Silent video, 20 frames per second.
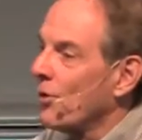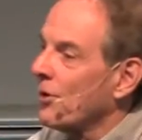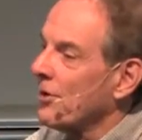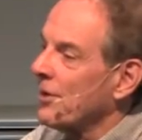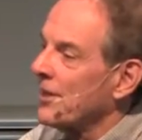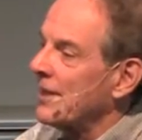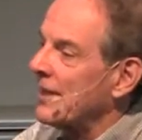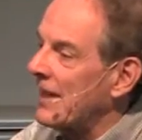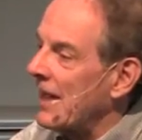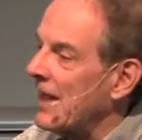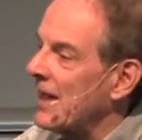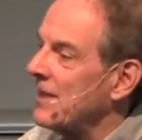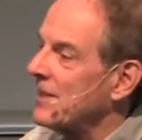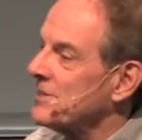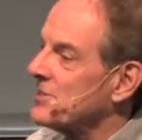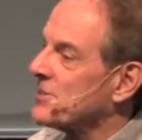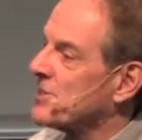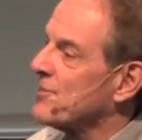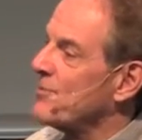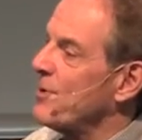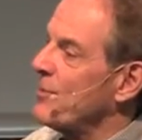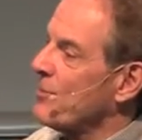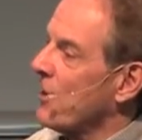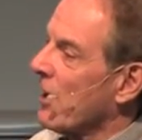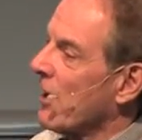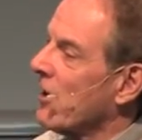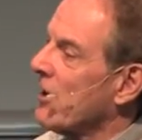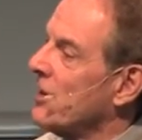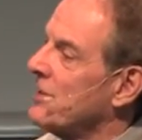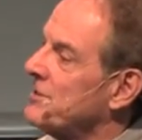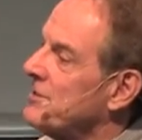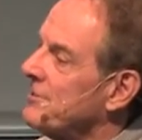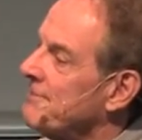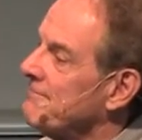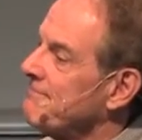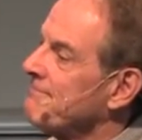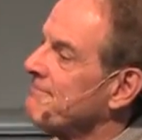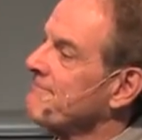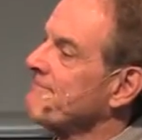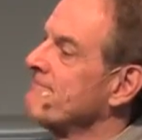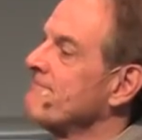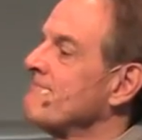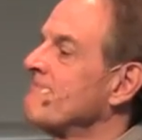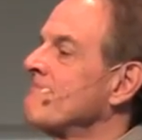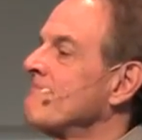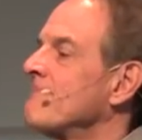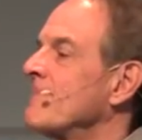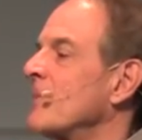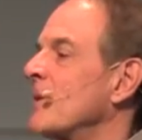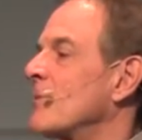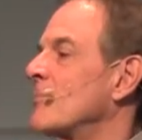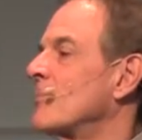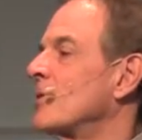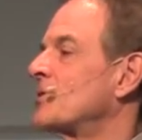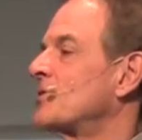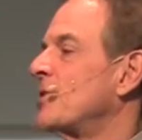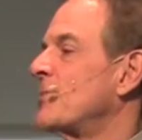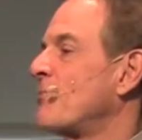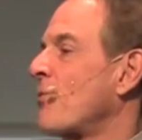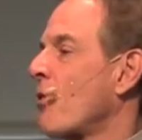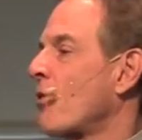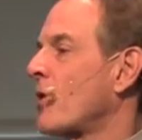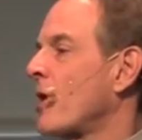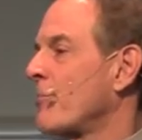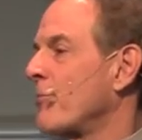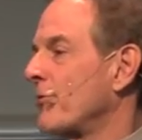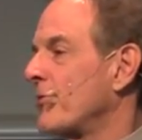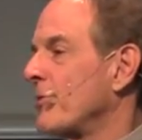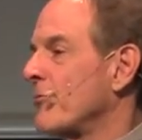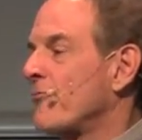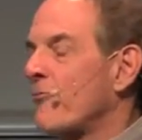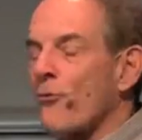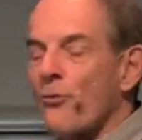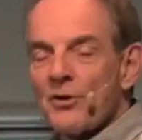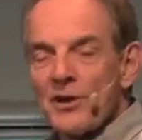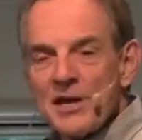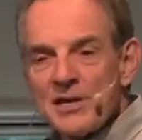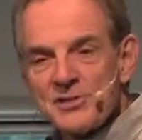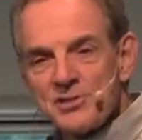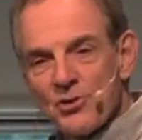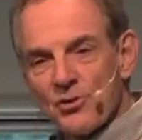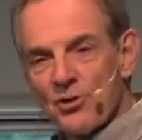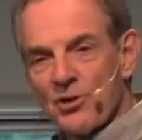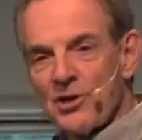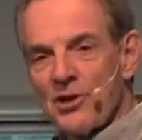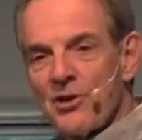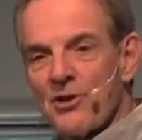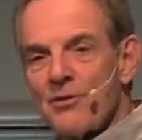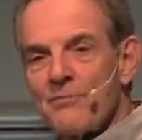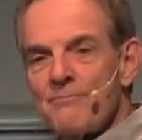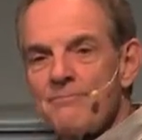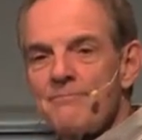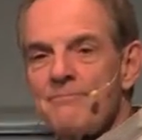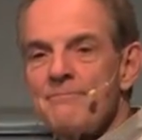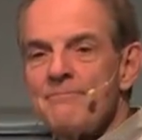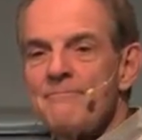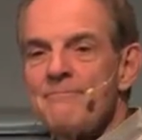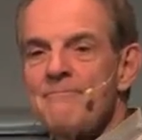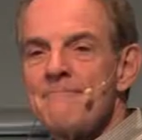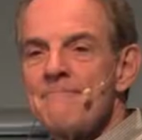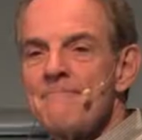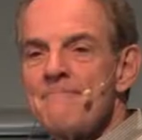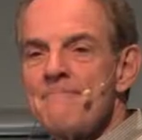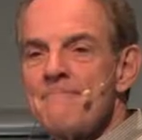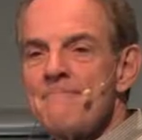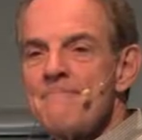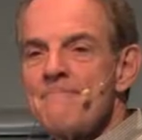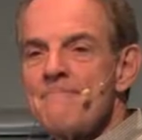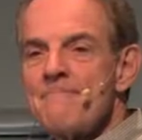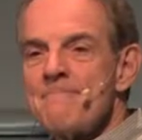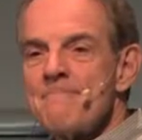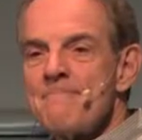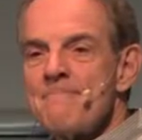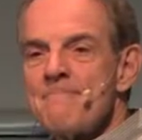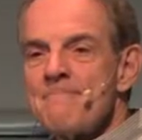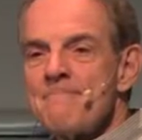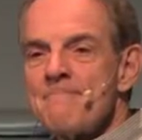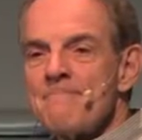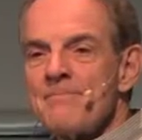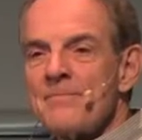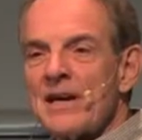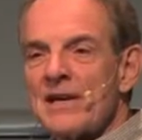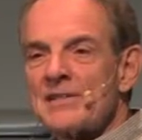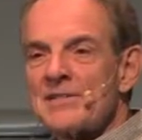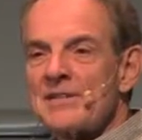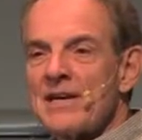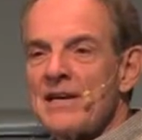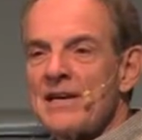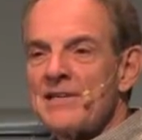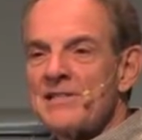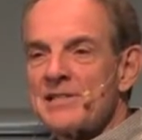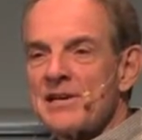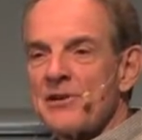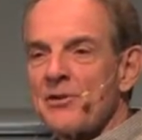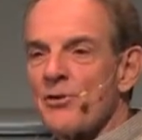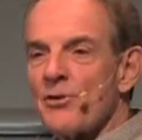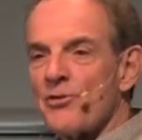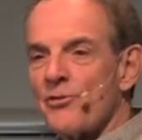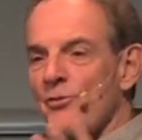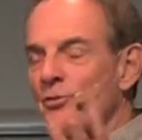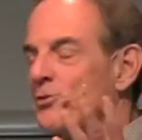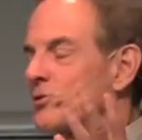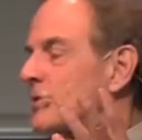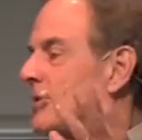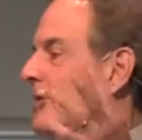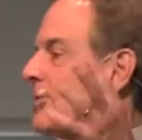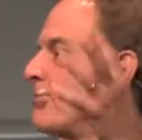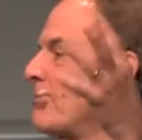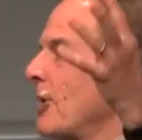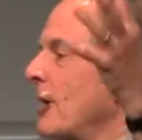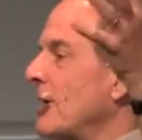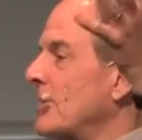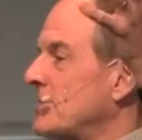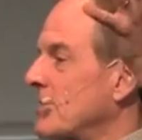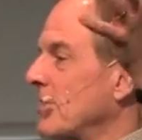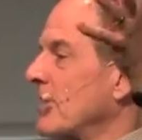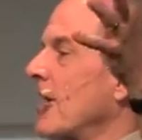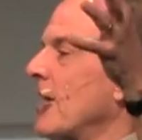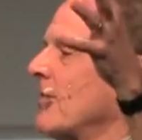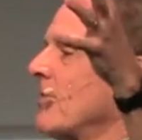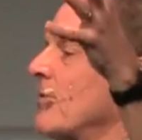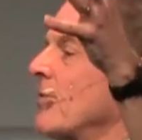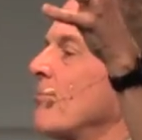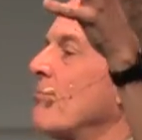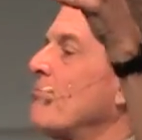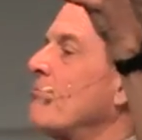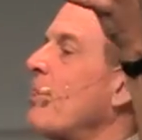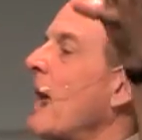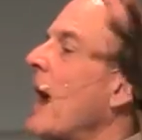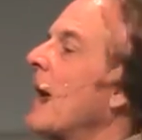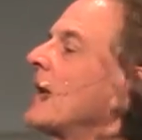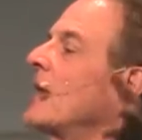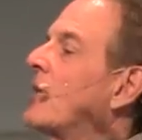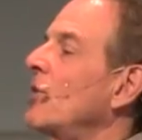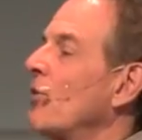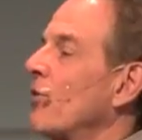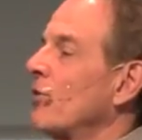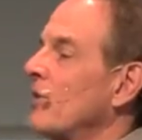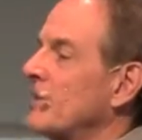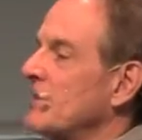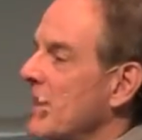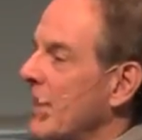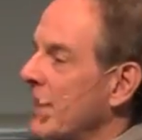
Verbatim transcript: were engaged to be married, but she broke up with him four days earlier. Next day, he sent her a 13 page letter begging her to